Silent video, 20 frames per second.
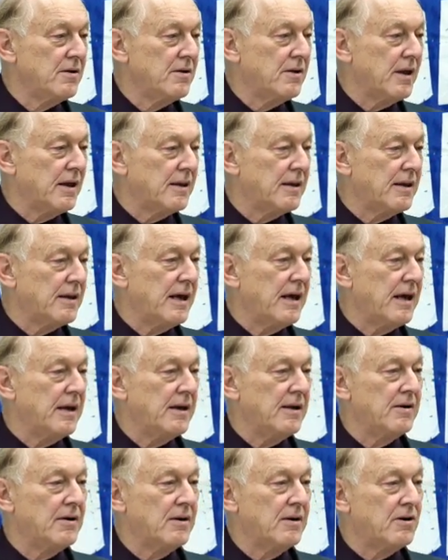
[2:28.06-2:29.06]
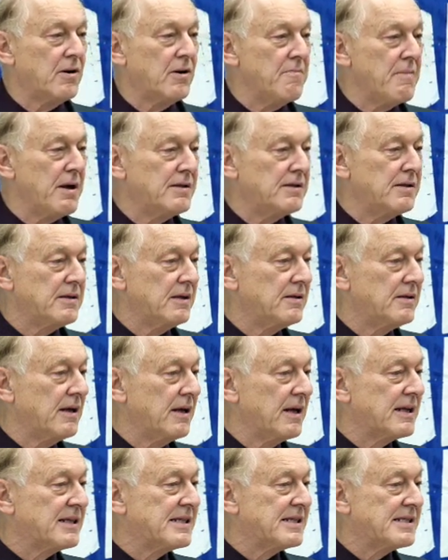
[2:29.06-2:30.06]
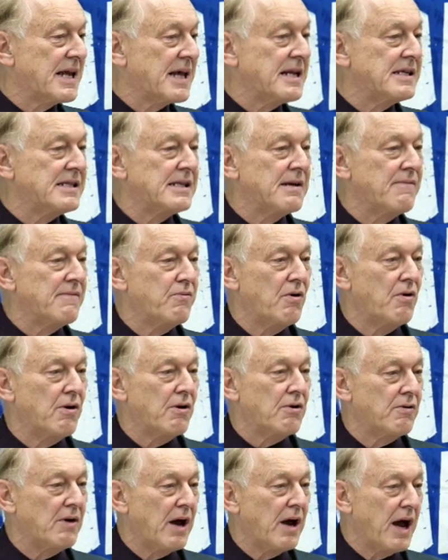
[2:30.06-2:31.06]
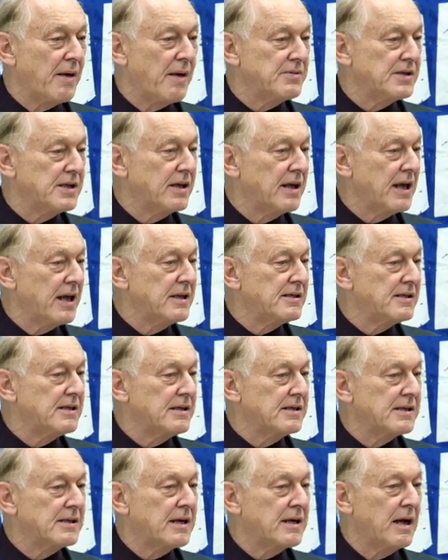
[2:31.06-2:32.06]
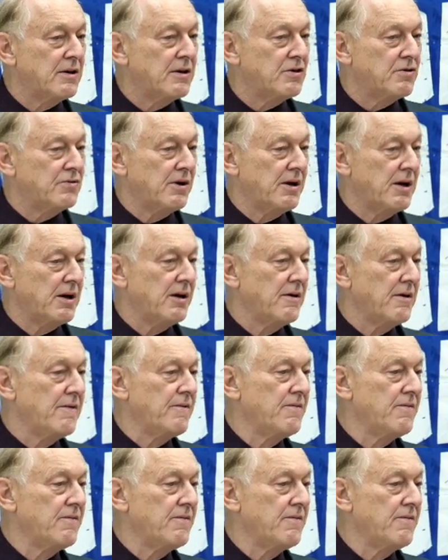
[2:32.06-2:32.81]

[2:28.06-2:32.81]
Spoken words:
that they committed extensive war crimes against this country